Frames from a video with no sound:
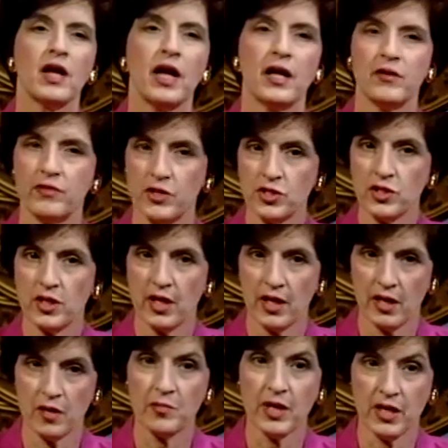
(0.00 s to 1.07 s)
and eventually get
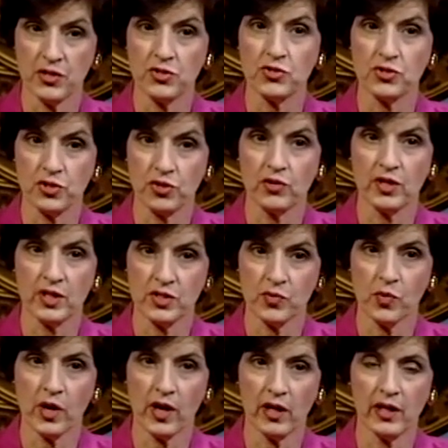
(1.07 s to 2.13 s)
a master's degree as
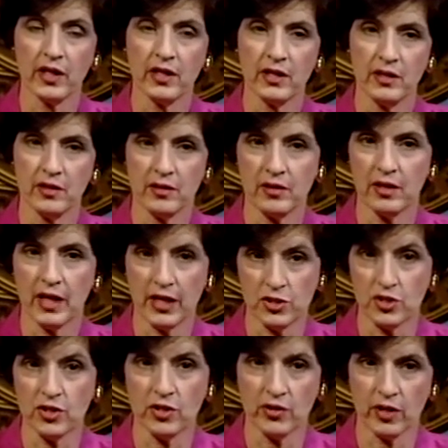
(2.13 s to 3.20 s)
well in
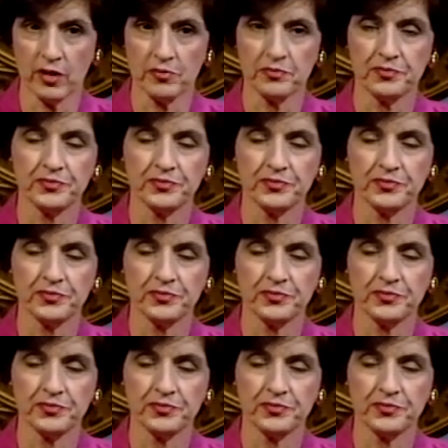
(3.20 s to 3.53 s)
engineering.